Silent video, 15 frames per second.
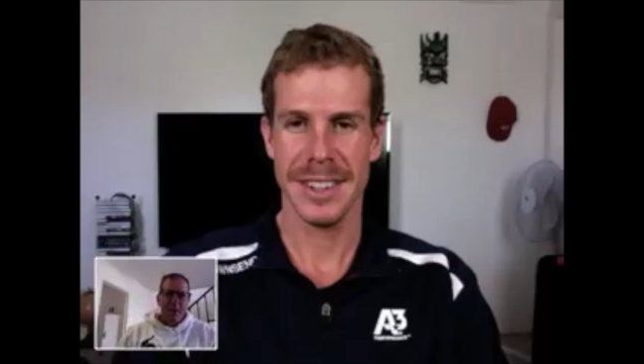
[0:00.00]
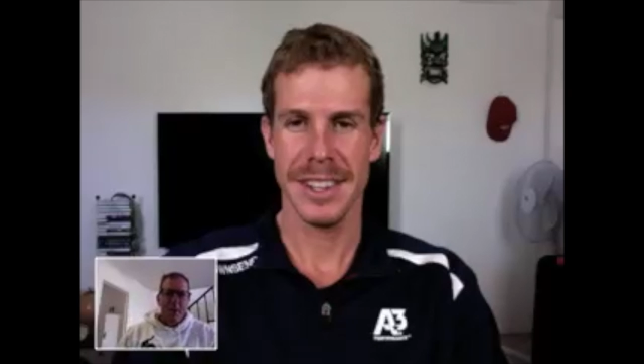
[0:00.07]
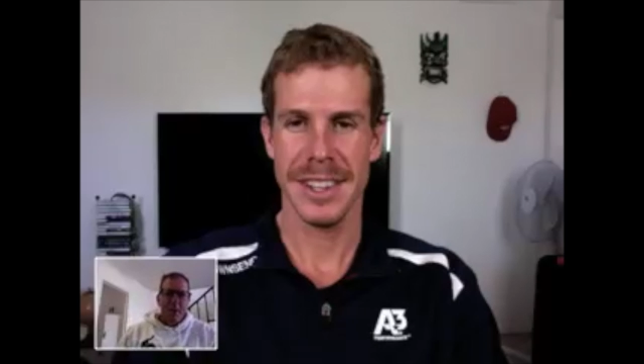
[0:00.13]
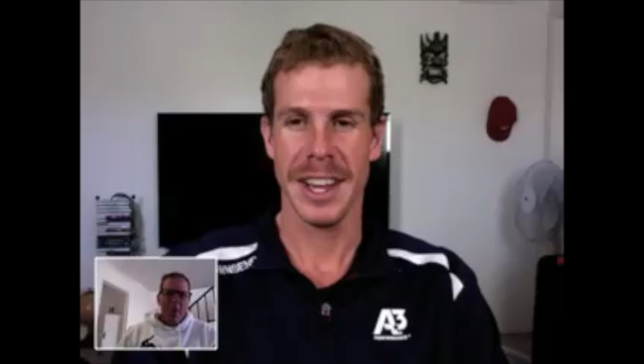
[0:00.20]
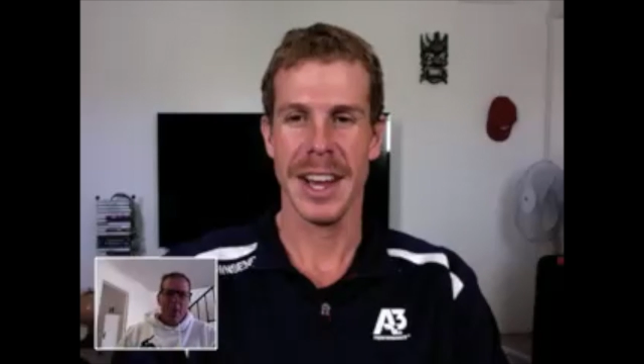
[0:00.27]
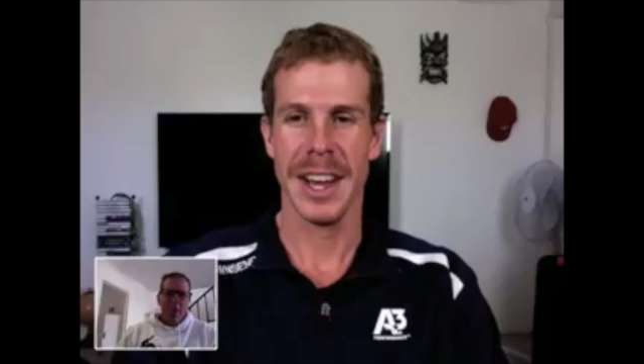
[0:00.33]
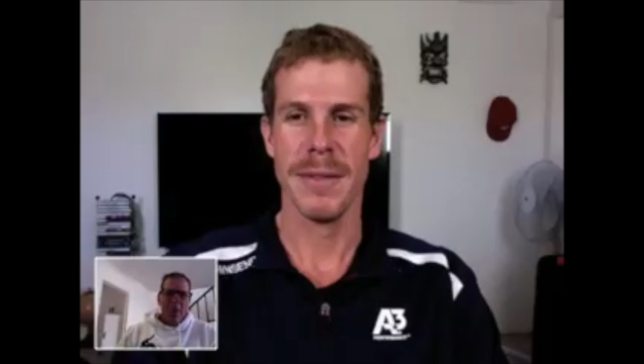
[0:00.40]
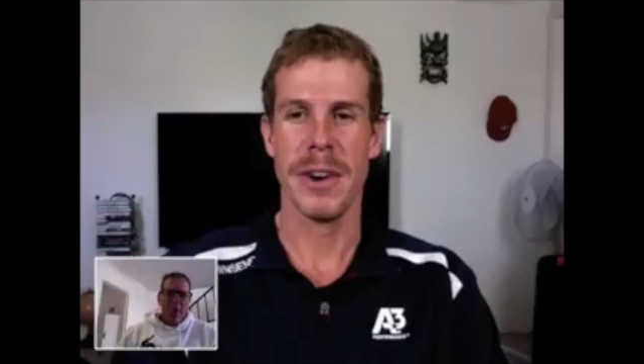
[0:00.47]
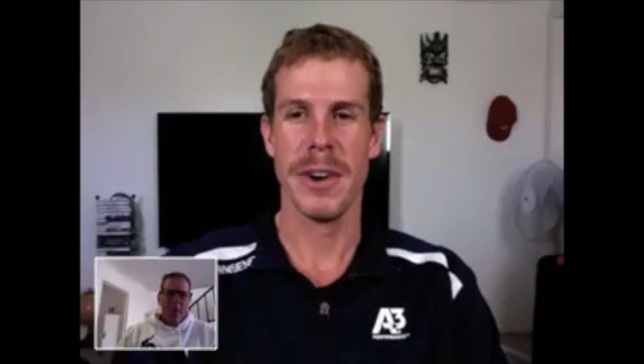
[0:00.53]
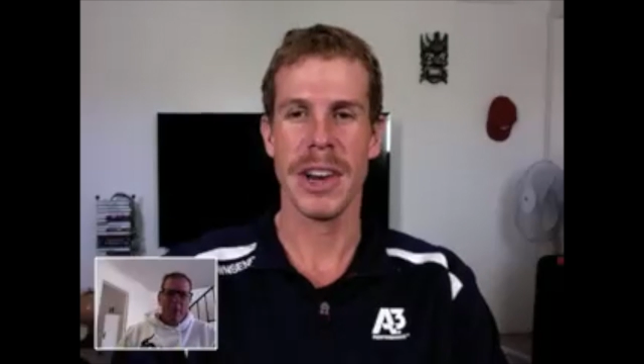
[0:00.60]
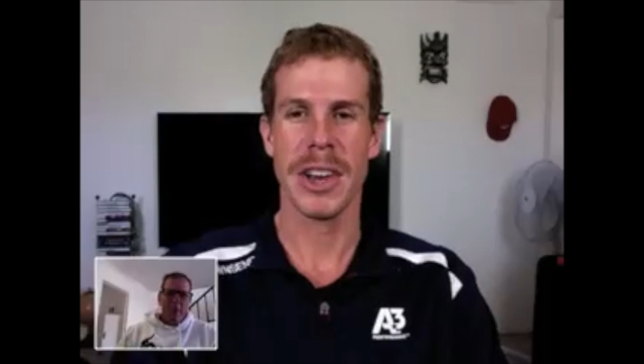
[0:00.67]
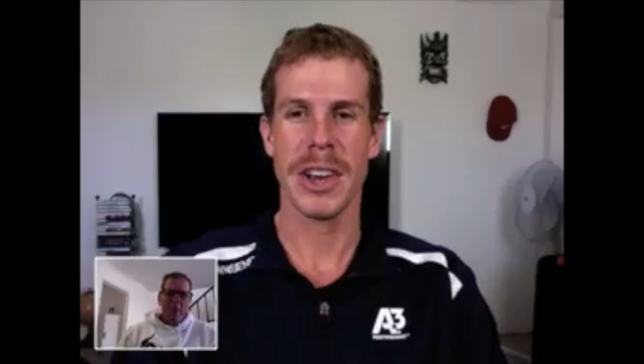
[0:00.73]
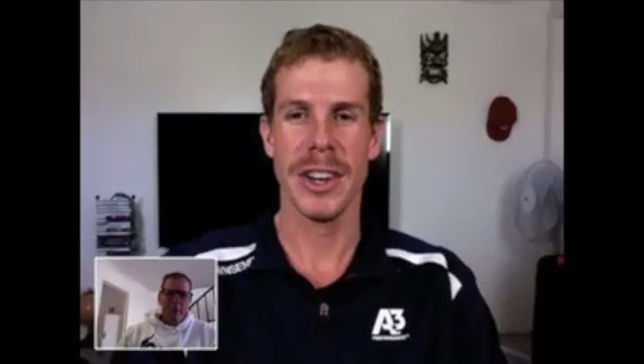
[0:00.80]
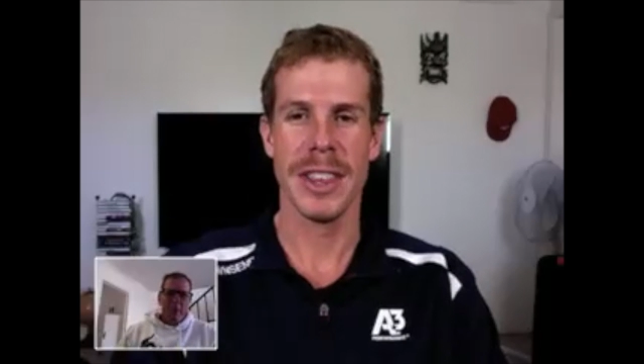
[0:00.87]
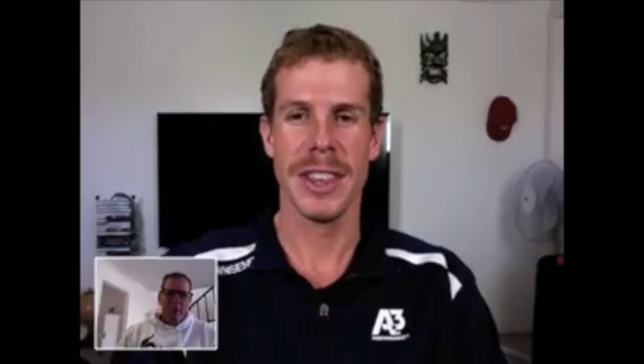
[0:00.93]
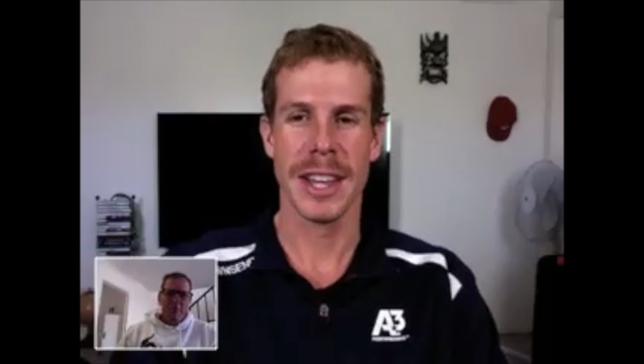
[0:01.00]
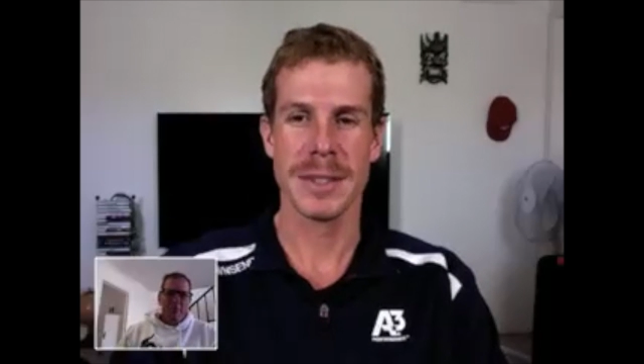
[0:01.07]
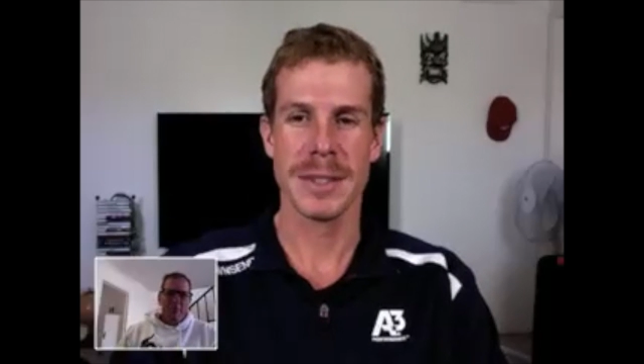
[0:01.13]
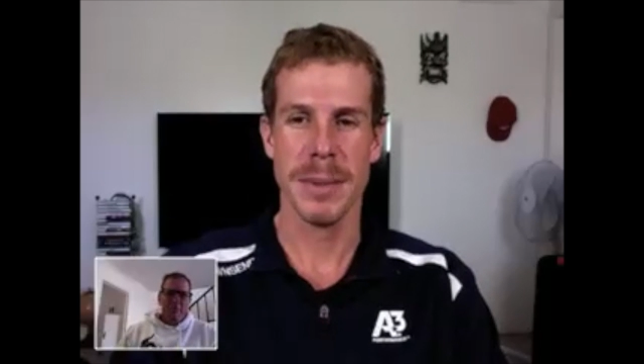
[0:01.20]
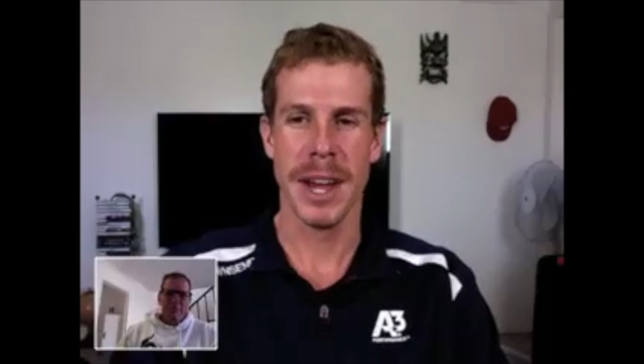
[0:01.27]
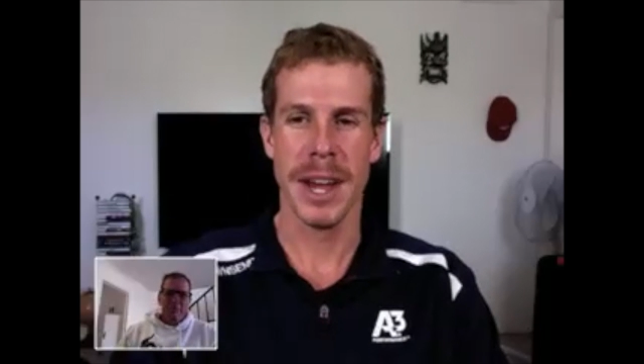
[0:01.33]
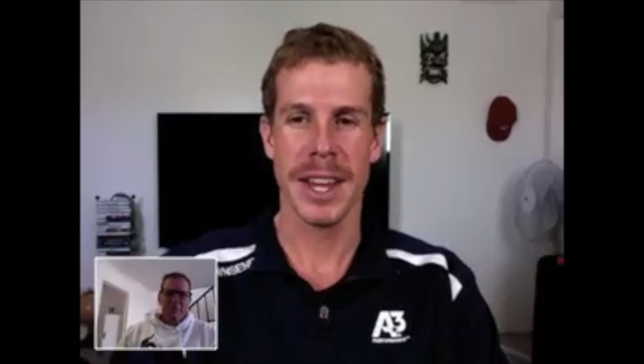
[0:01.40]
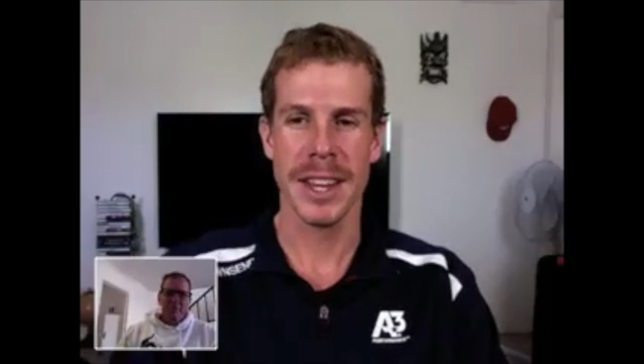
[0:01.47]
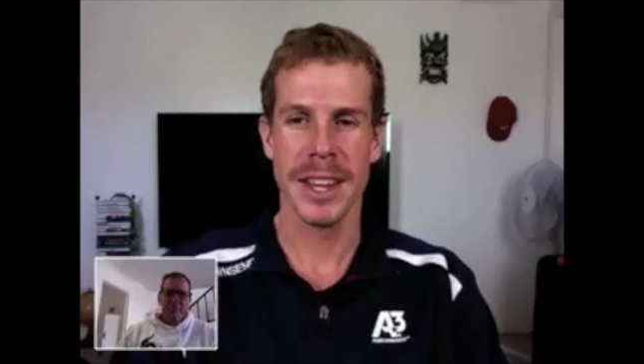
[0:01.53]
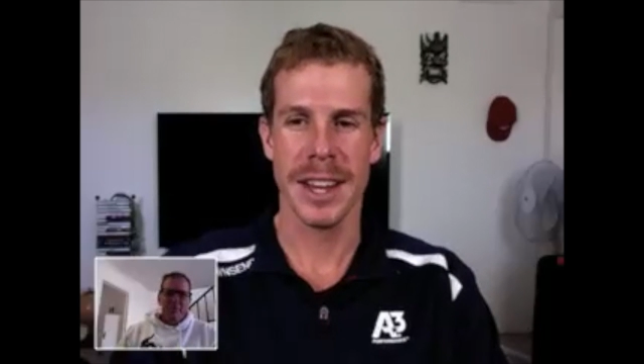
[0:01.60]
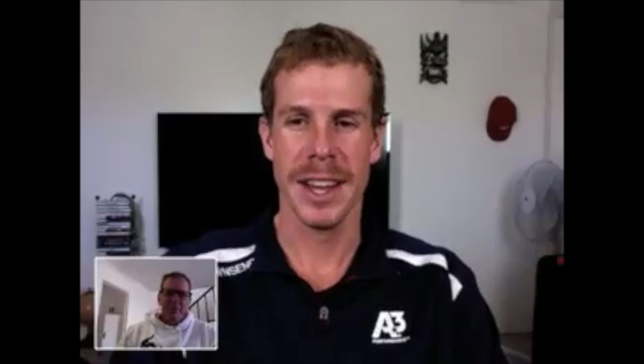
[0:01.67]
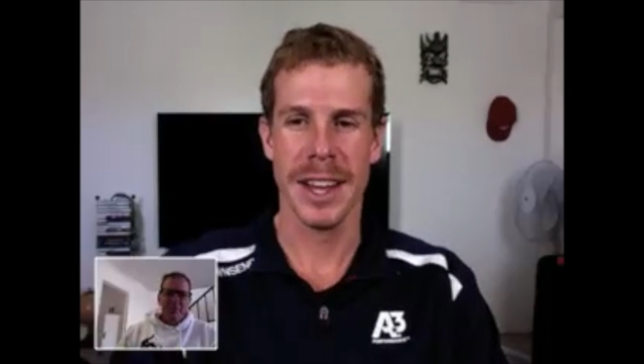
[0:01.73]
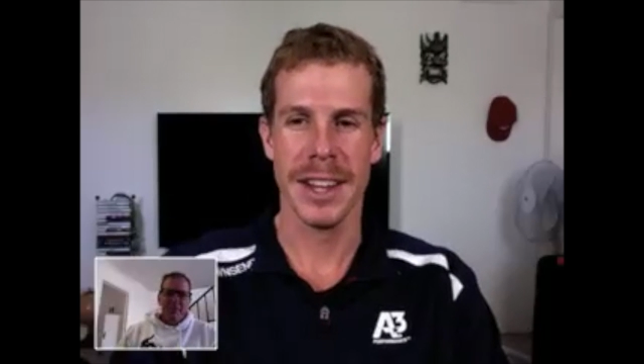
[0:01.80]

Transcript: Very good, thanks, Mike.